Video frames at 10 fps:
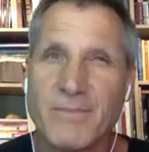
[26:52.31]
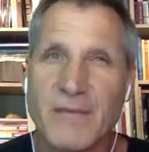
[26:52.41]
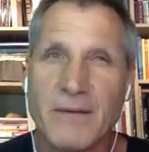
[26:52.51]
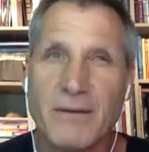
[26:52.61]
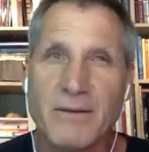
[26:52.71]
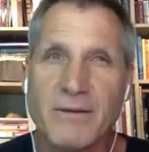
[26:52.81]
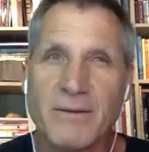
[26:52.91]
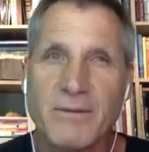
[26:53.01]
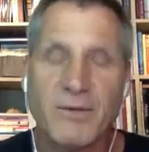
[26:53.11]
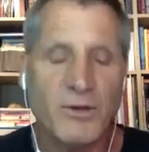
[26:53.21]
you
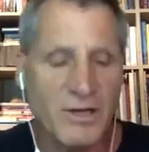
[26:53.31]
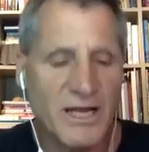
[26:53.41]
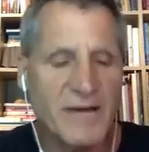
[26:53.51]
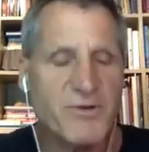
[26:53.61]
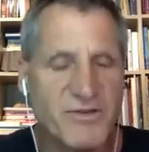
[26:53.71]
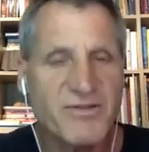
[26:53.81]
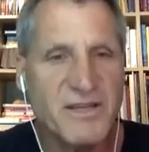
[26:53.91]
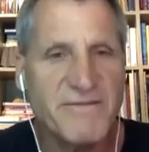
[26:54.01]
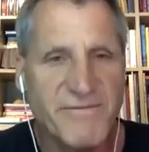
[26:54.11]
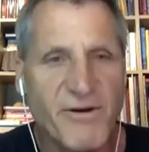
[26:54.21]
know, climbers
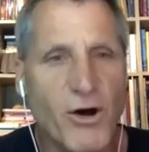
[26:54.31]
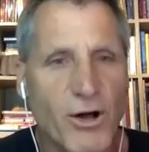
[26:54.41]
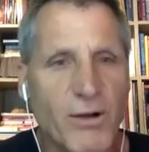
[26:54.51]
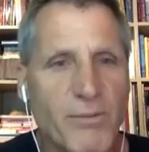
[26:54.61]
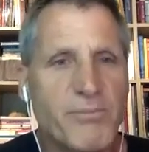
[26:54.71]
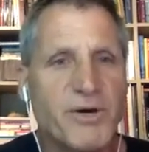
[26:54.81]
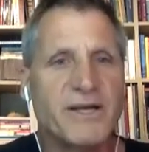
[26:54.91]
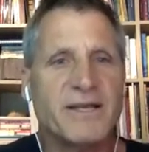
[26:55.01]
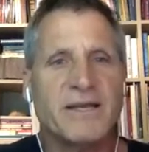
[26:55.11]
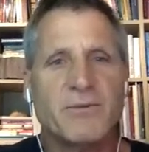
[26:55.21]
did fall,
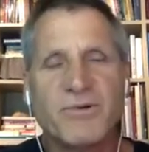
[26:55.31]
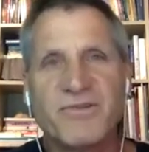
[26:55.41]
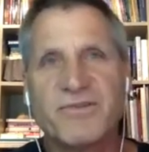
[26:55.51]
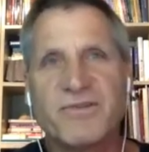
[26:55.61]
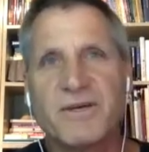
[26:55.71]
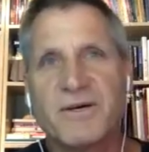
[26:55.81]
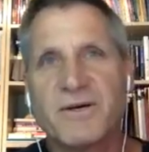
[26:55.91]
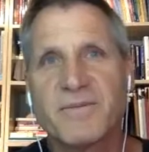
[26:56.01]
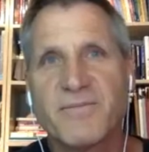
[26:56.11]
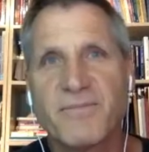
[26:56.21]
but it was
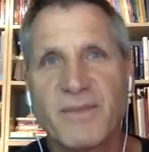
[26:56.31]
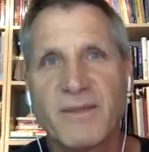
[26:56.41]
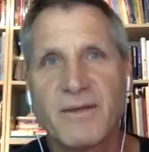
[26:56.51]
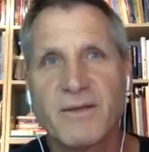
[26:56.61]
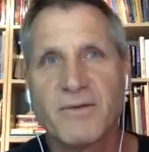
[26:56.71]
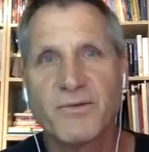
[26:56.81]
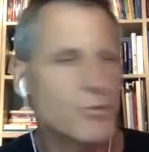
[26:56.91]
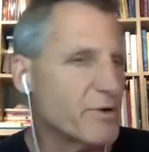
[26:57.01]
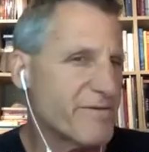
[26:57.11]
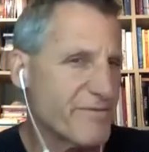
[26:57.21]
sort
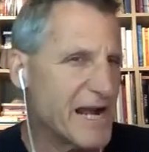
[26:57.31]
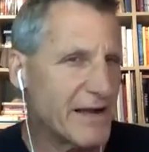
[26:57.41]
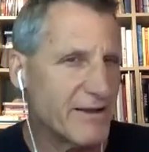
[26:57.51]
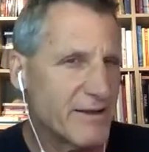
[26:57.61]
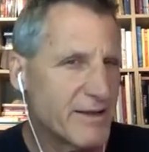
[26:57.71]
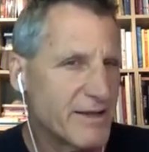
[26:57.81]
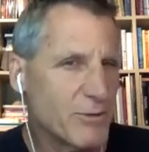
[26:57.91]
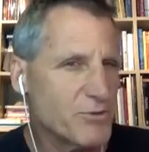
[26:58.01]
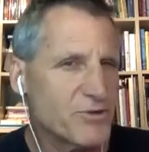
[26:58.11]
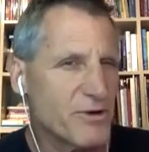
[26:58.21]

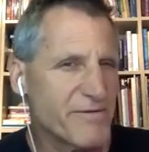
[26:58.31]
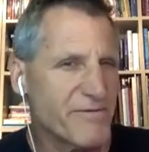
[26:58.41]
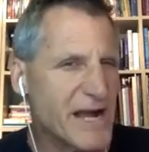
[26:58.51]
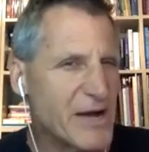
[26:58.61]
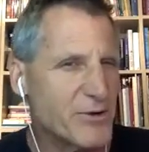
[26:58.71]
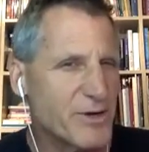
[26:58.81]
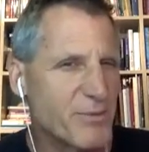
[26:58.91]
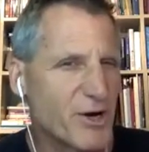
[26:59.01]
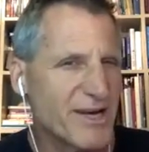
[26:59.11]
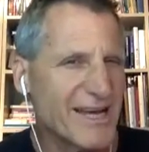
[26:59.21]
of frowned
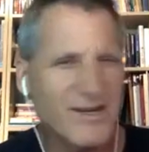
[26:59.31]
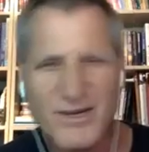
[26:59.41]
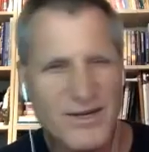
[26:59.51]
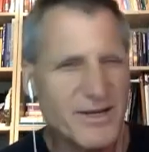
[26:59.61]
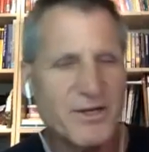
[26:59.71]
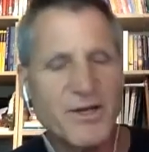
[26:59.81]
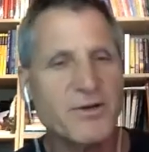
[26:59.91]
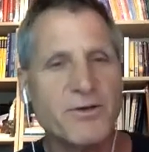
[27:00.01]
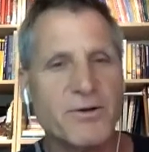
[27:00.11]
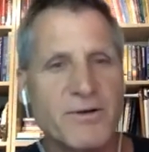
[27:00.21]
upon, like, oh,
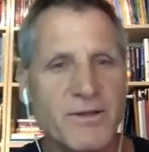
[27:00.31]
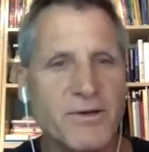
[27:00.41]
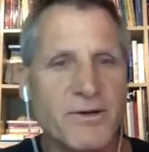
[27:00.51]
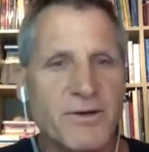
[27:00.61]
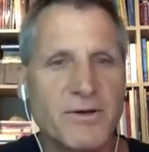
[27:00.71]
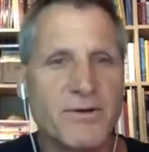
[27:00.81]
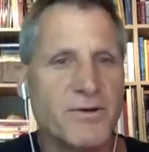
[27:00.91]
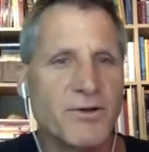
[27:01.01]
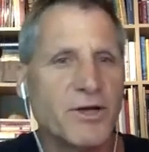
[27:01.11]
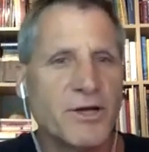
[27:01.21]
you're going